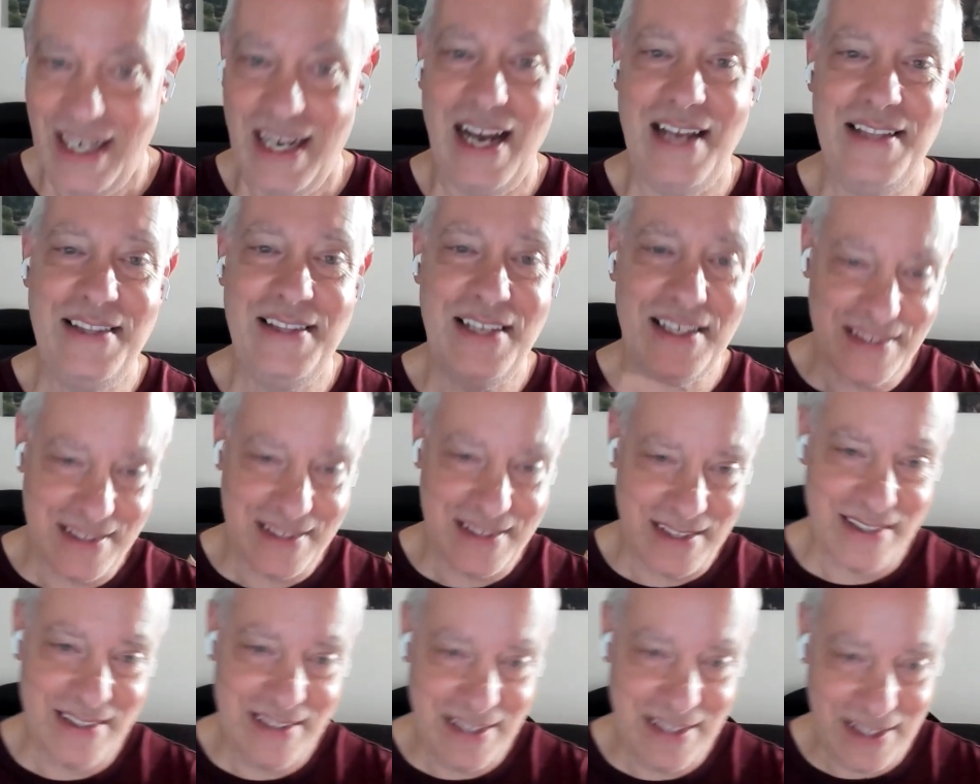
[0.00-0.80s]
And
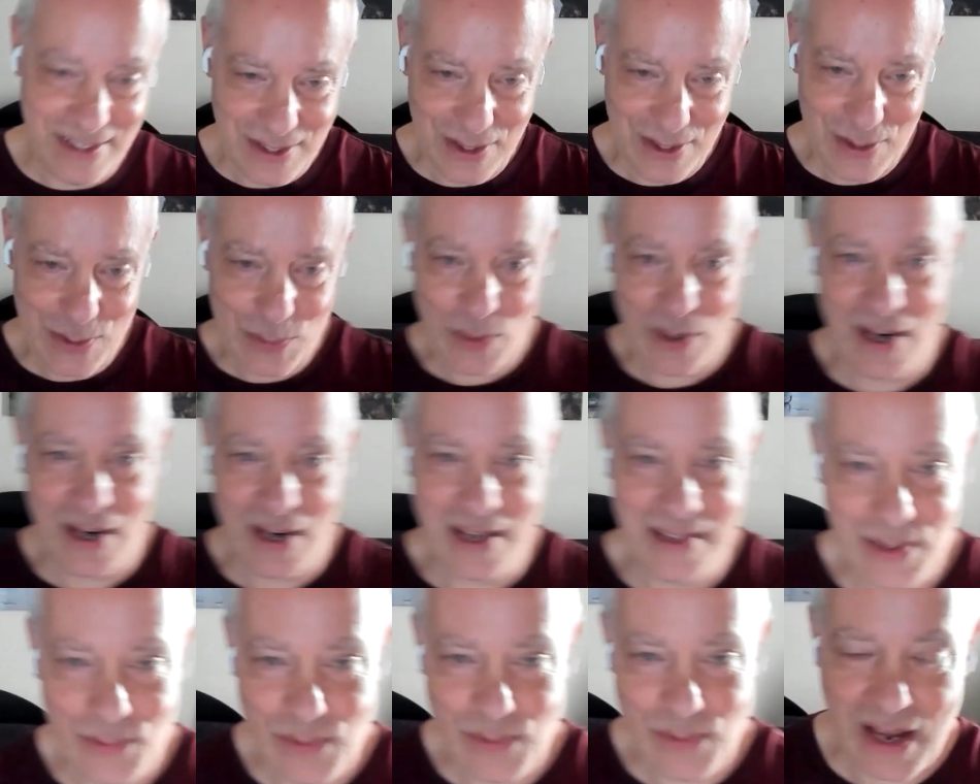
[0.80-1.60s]
this is where I
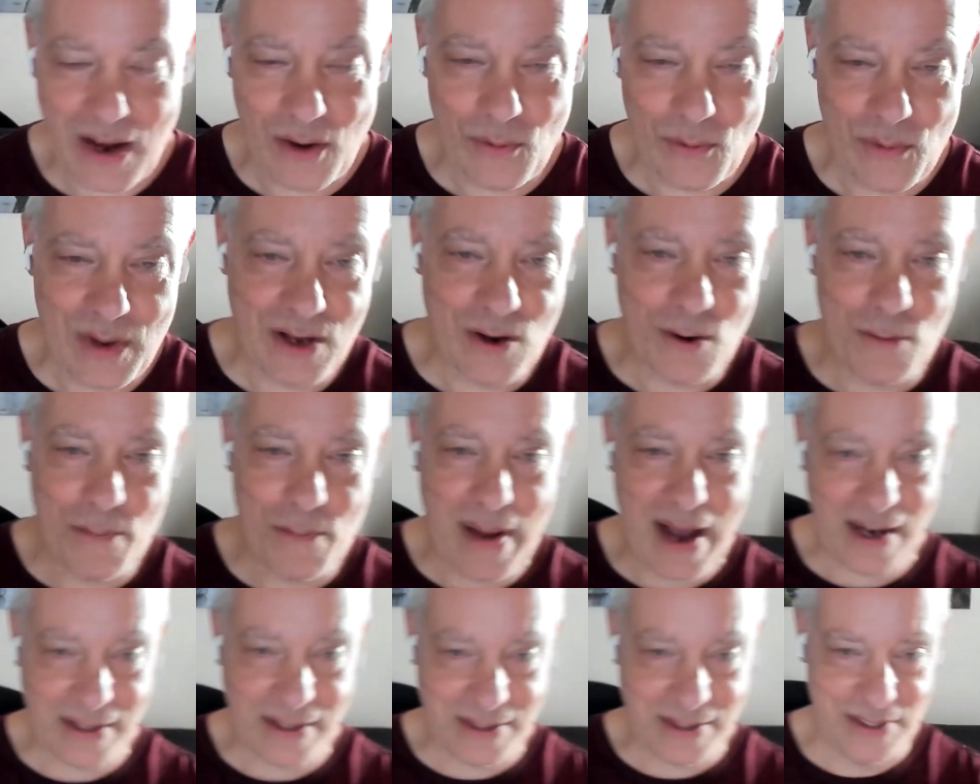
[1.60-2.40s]
think we go
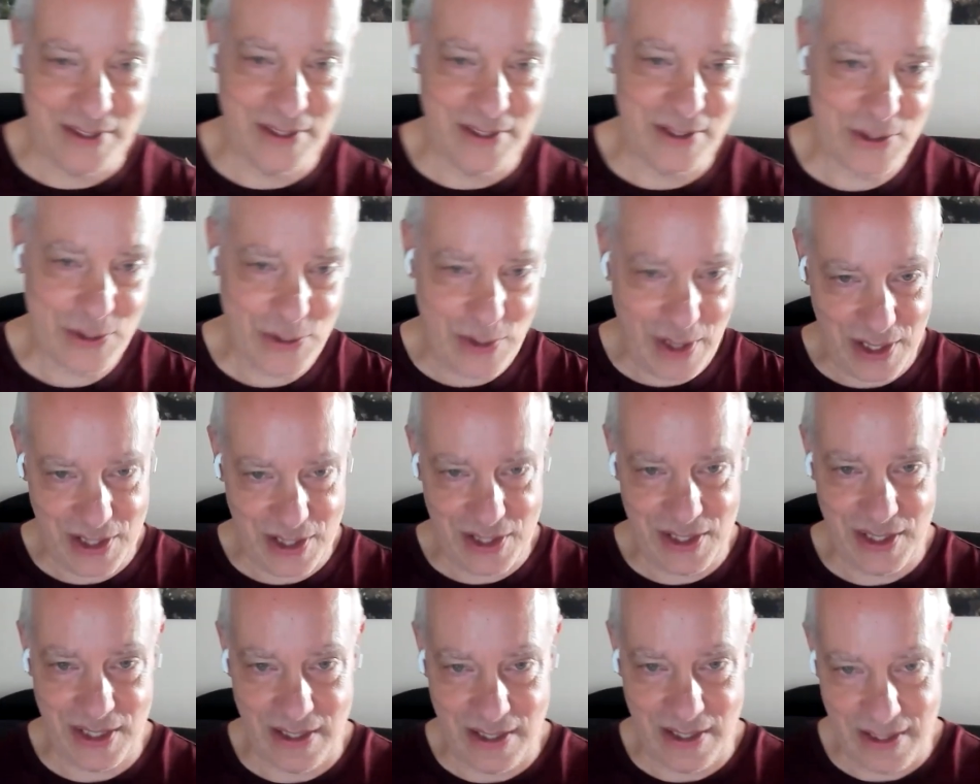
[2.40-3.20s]
back to this
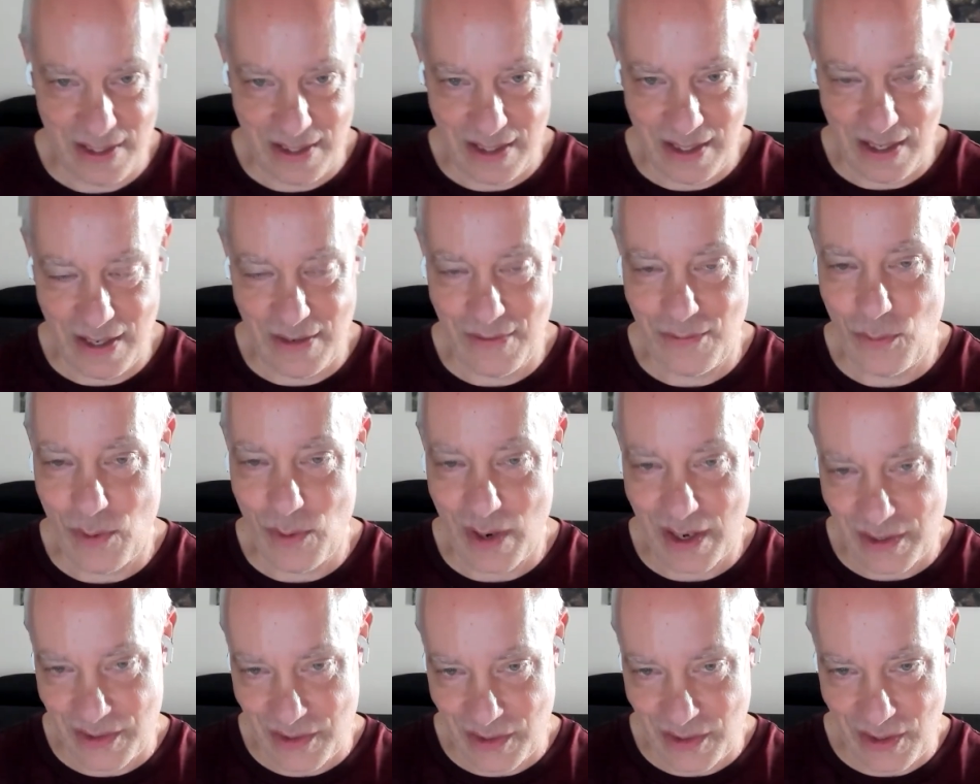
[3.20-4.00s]
question of
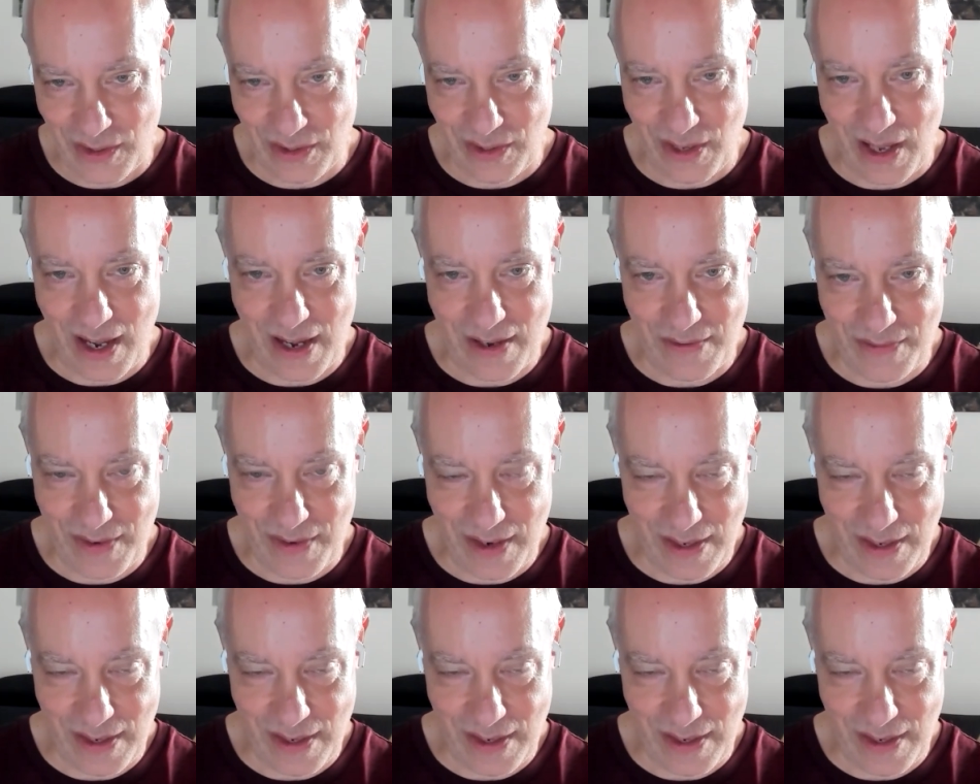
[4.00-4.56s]
what is a good life.